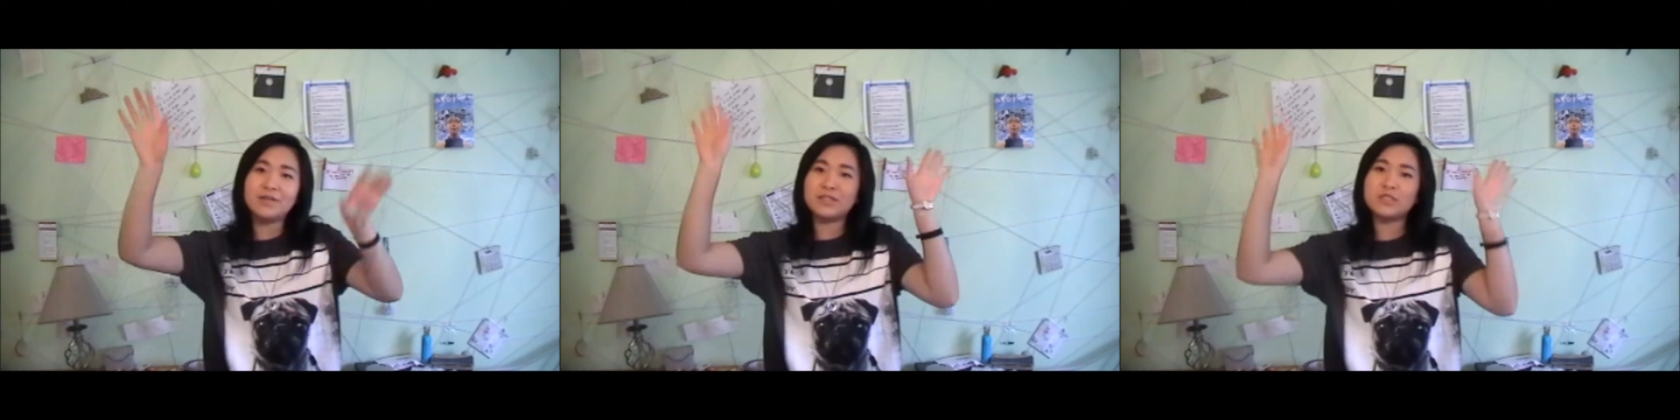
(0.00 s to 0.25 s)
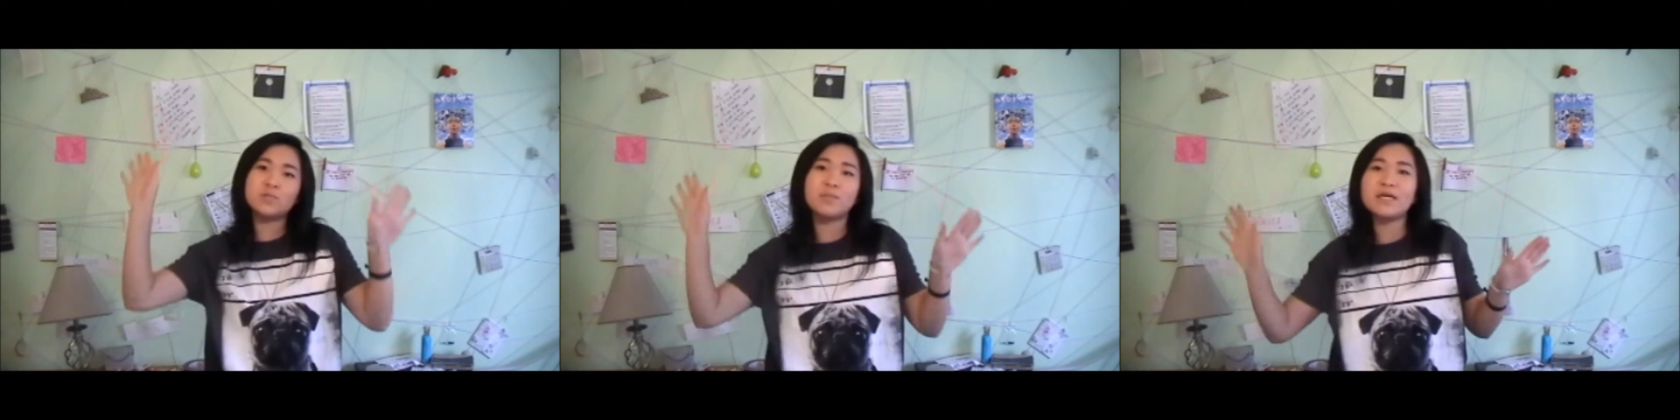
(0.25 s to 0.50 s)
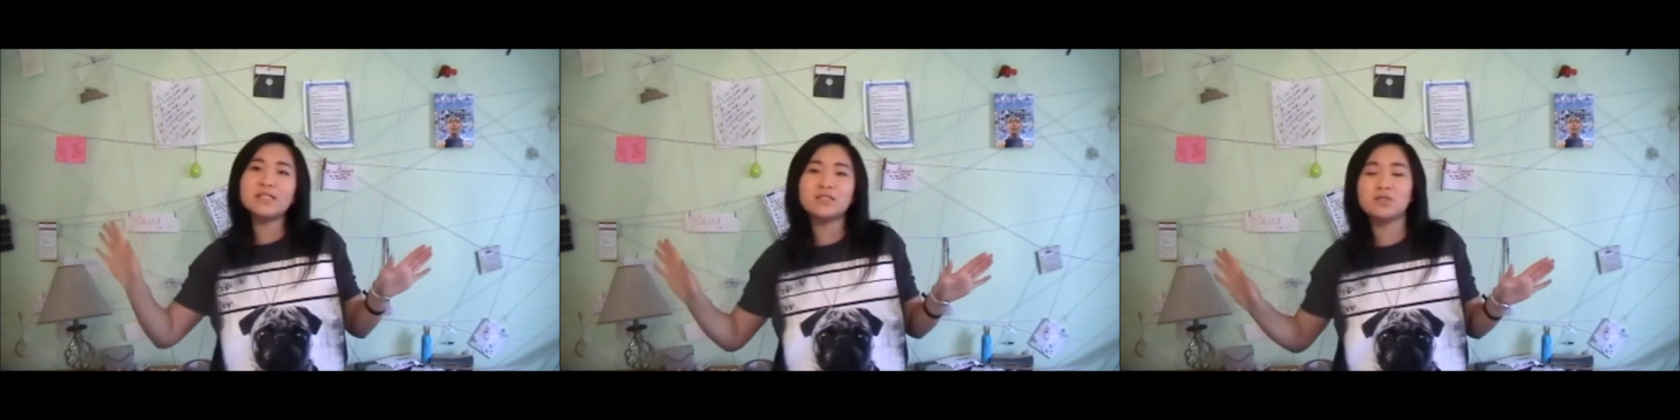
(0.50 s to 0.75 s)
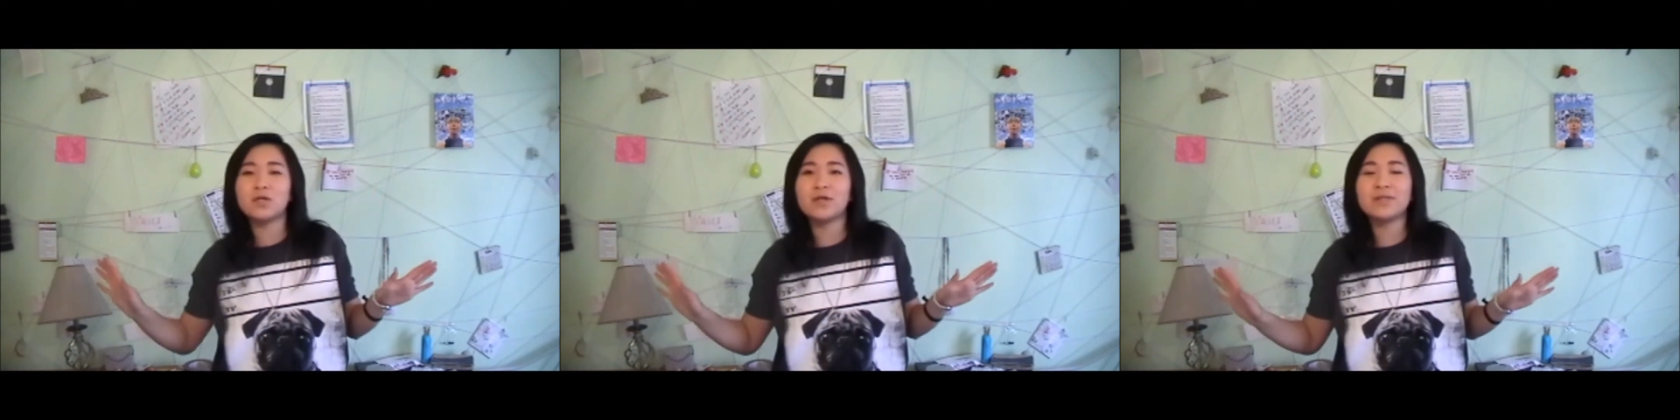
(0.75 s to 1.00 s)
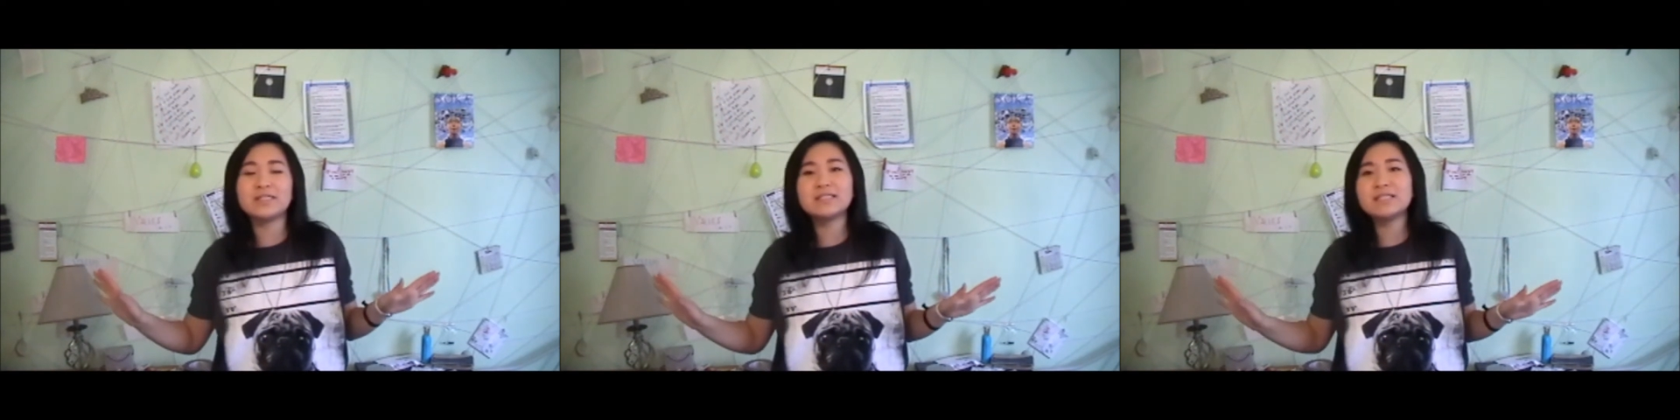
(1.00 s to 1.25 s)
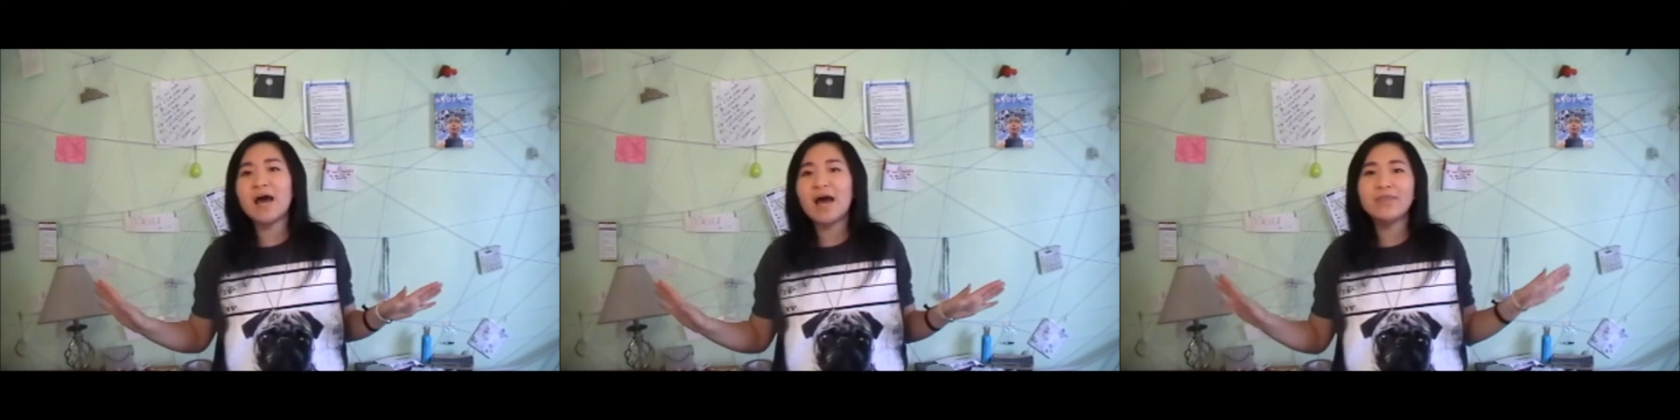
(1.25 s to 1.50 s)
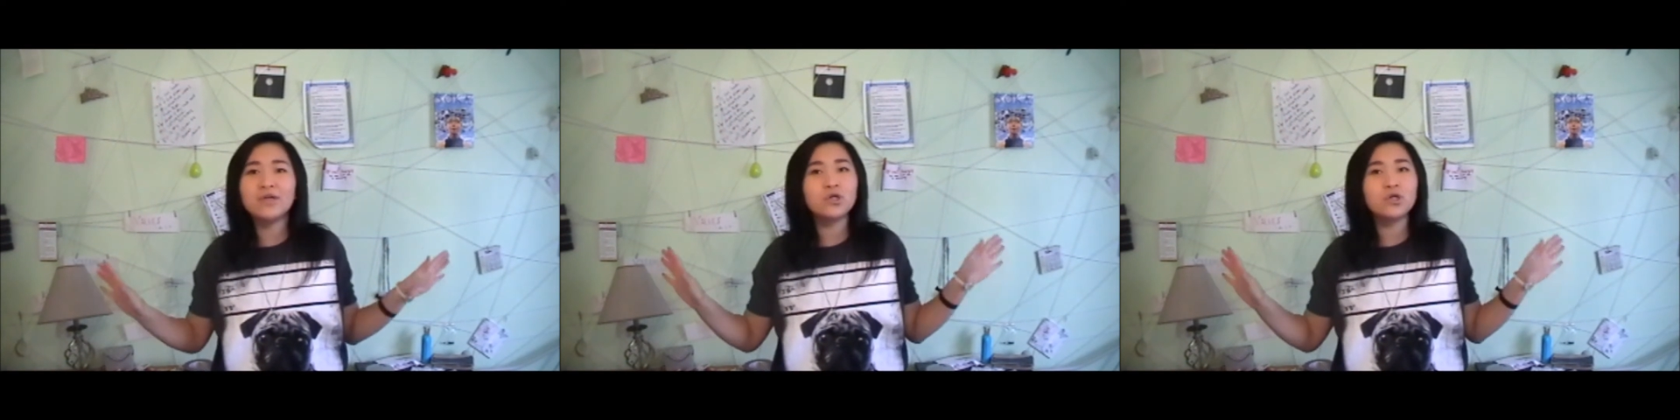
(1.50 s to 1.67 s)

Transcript: in the spaces on the side,